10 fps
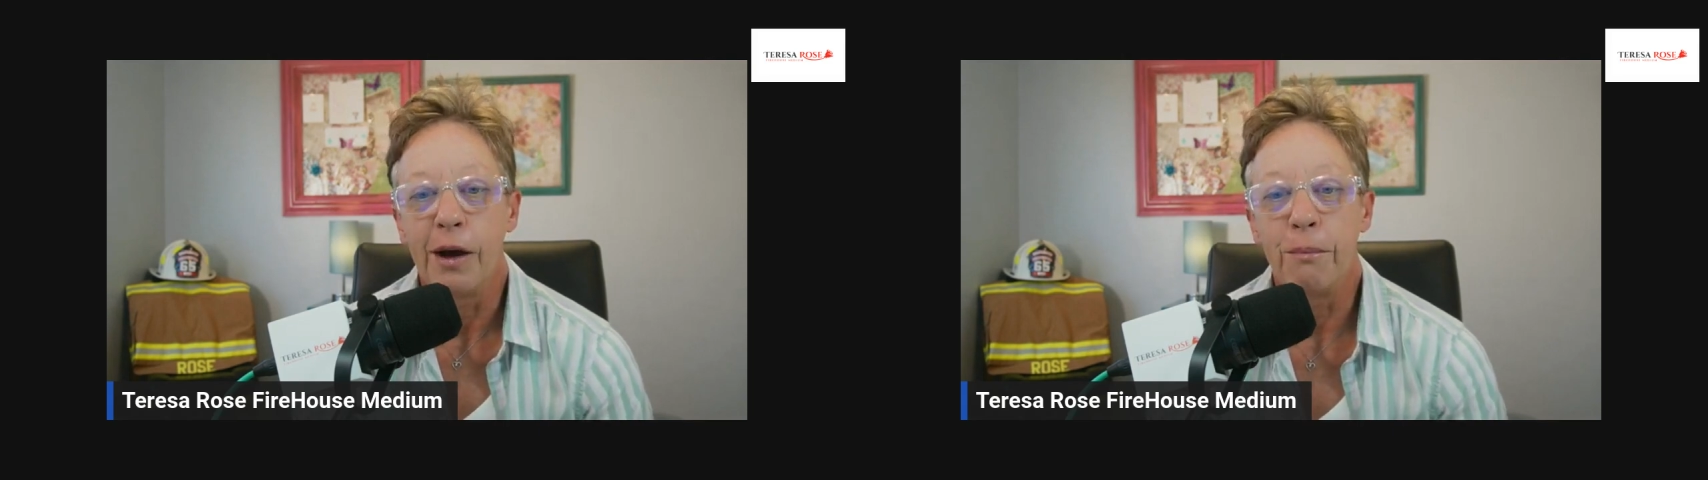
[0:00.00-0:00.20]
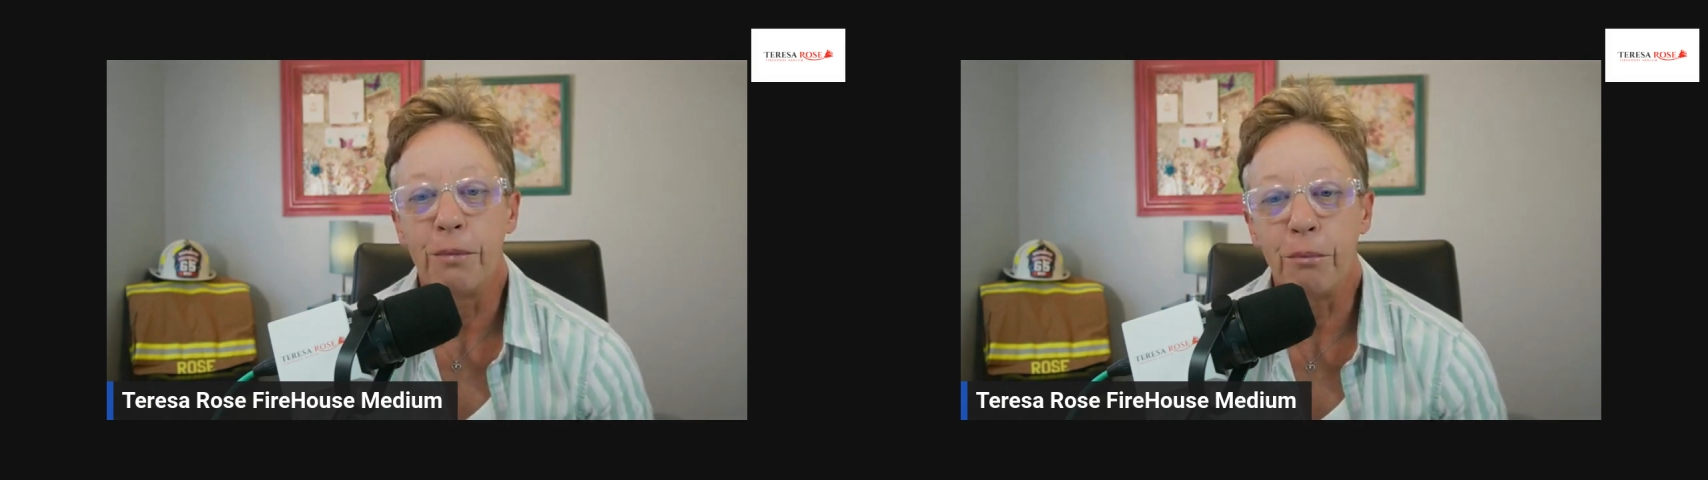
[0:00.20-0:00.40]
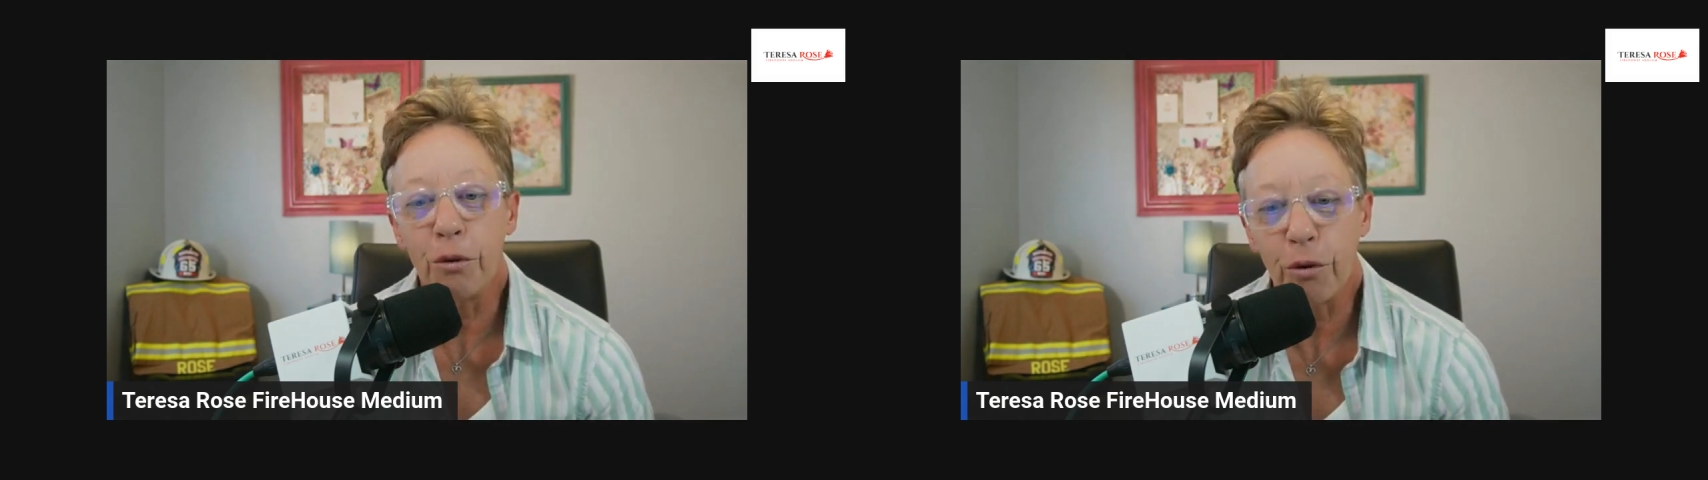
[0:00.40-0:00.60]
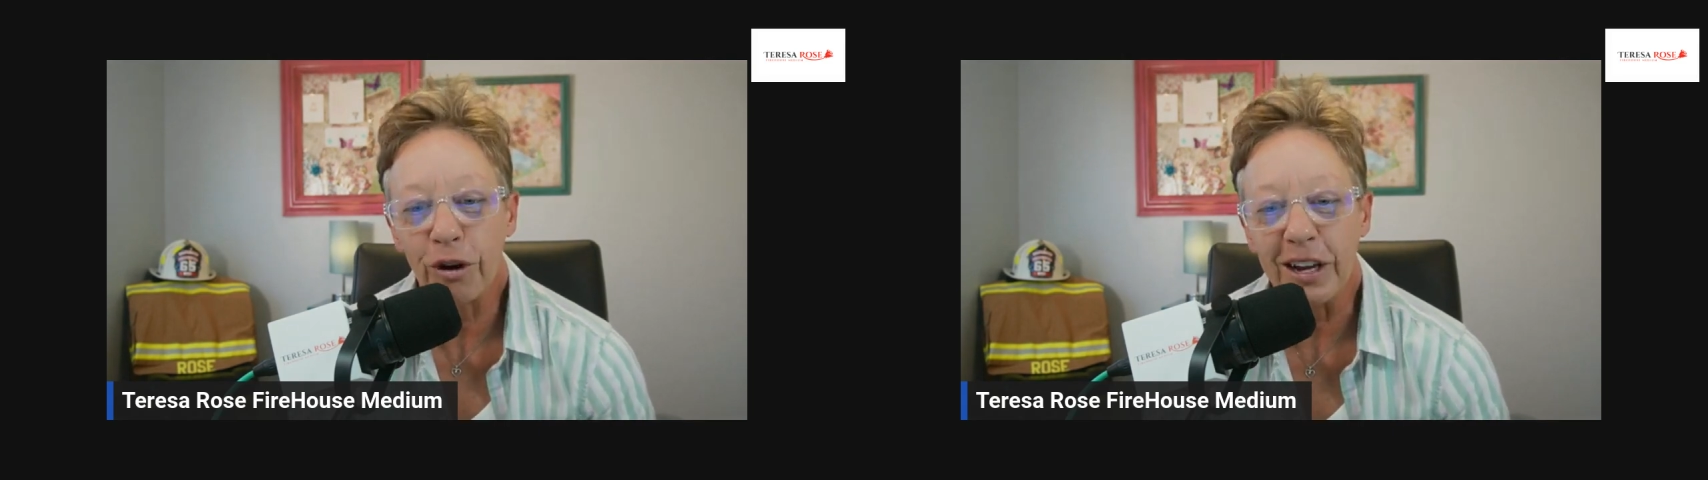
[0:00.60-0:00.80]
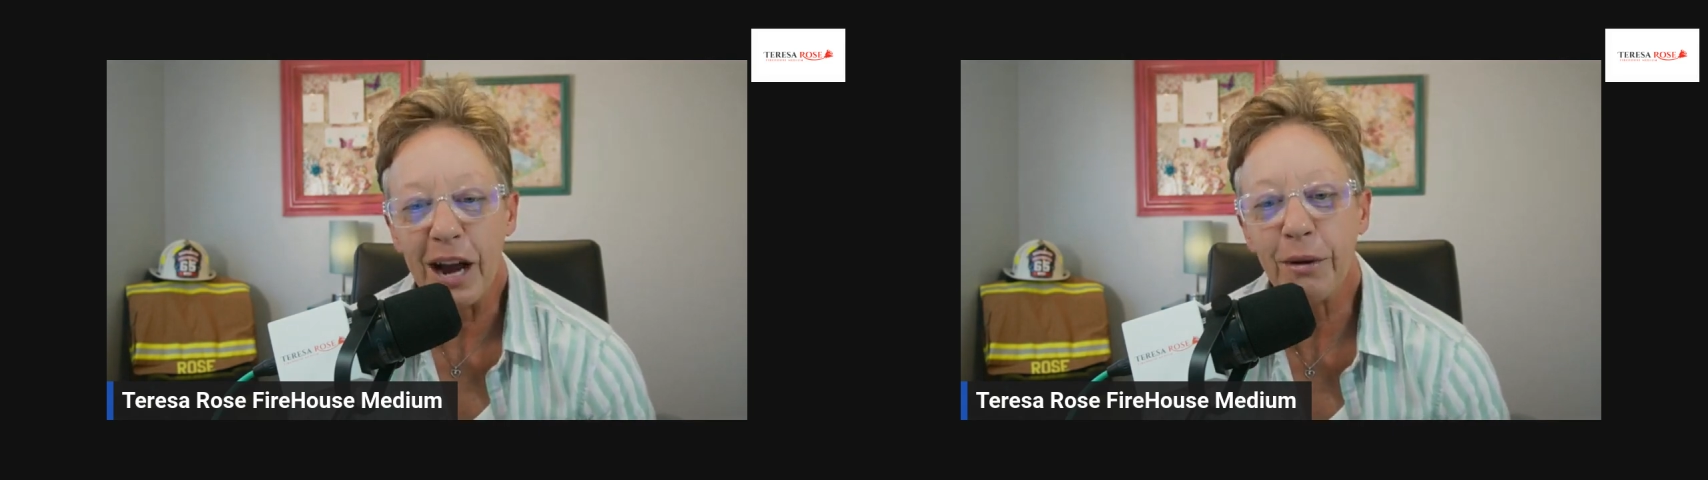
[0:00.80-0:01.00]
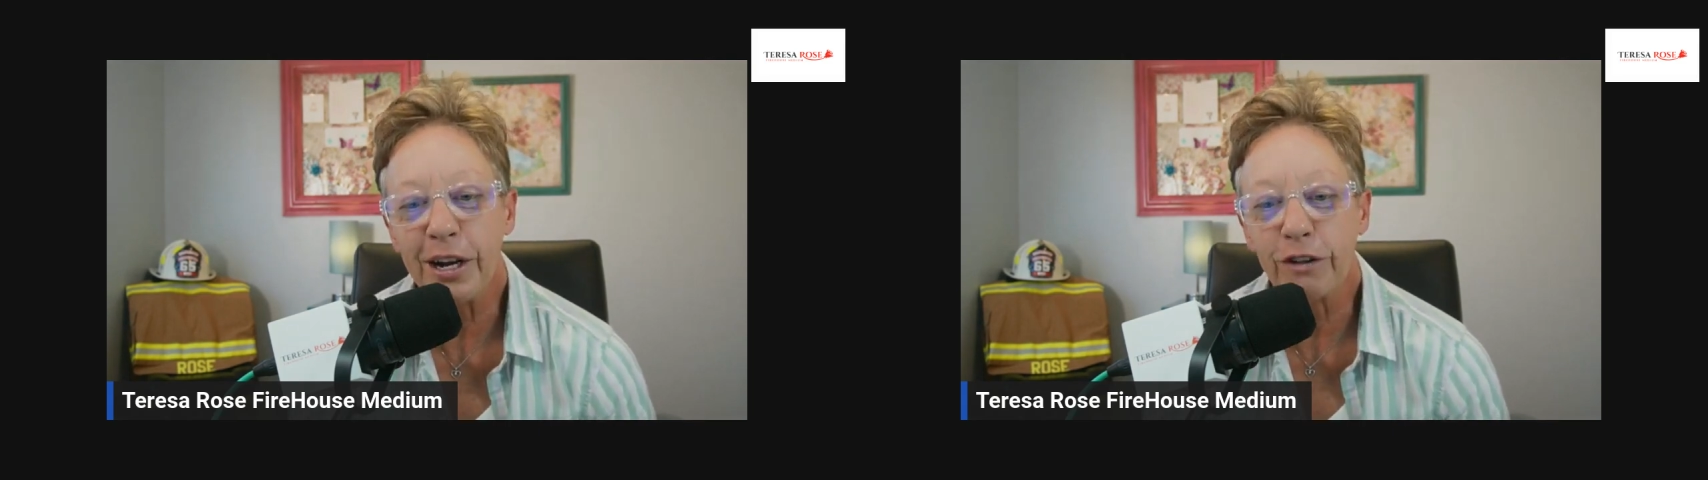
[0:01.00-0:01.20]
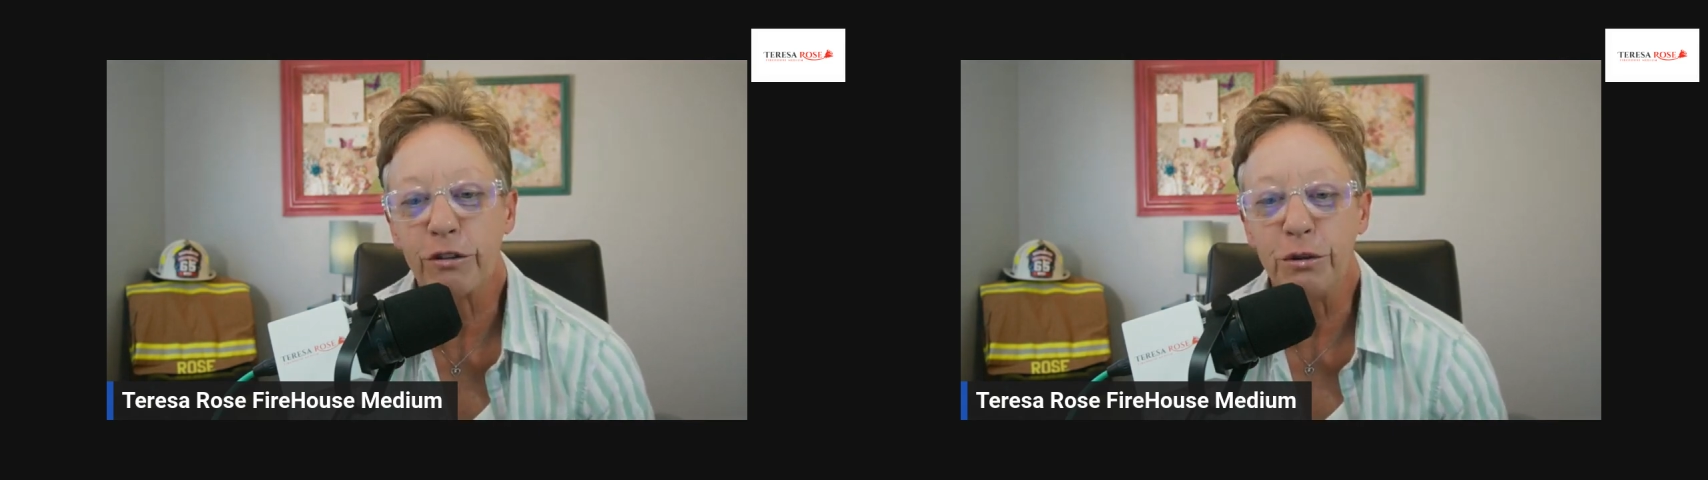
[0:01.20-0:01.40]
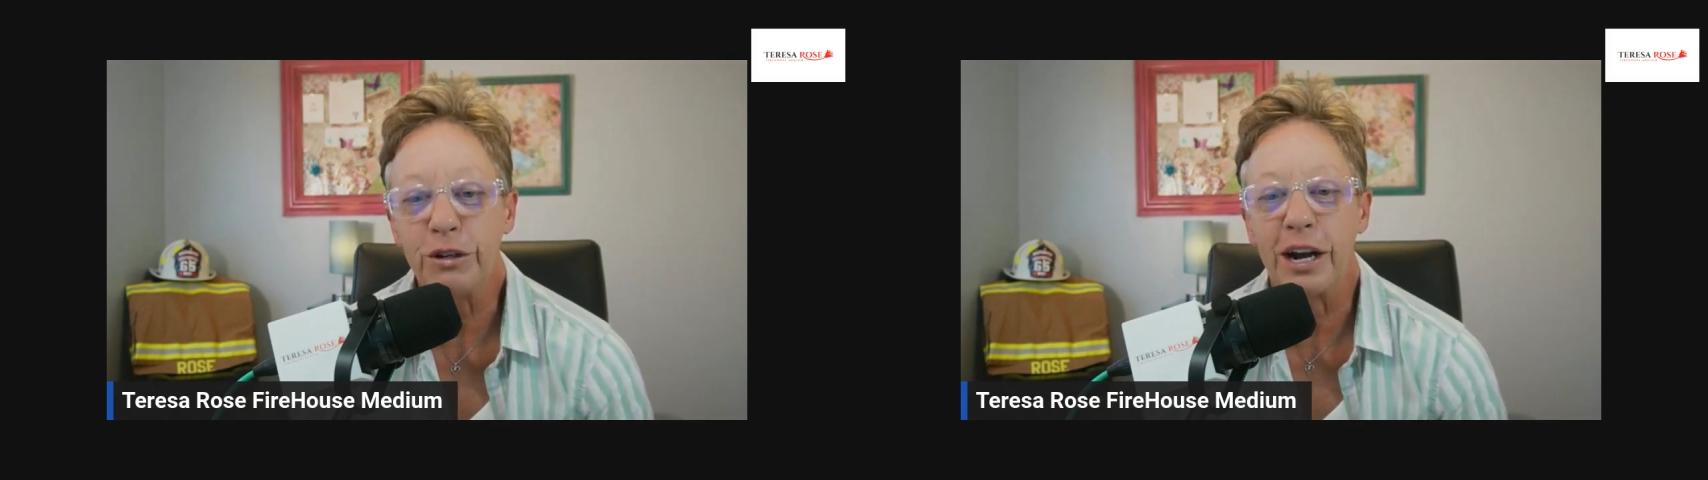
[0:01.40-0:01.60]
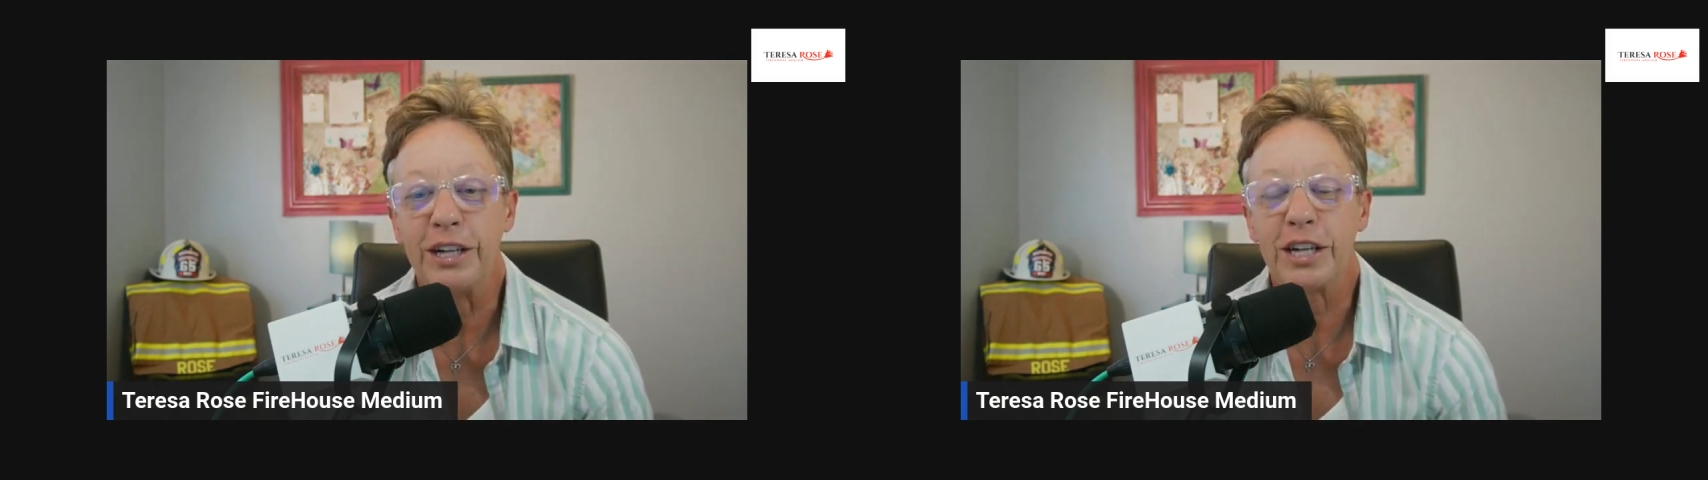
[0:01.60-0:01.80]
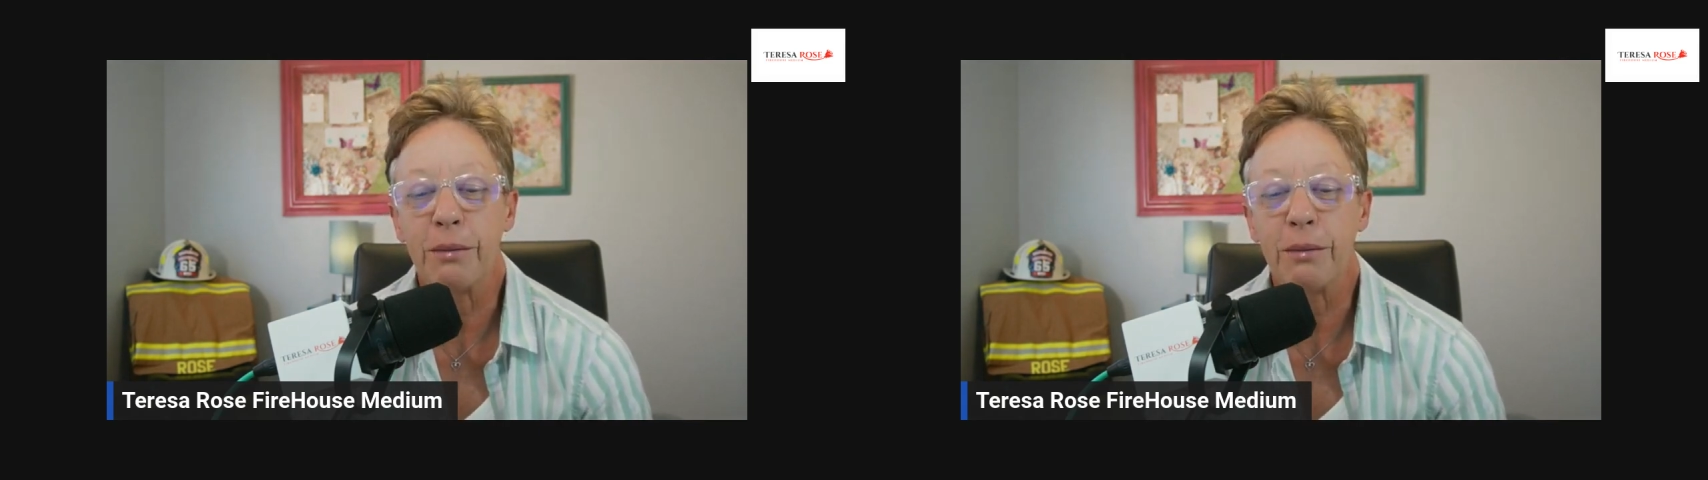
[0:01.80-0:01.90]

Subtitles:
But more importantly, I want to hear from you guys.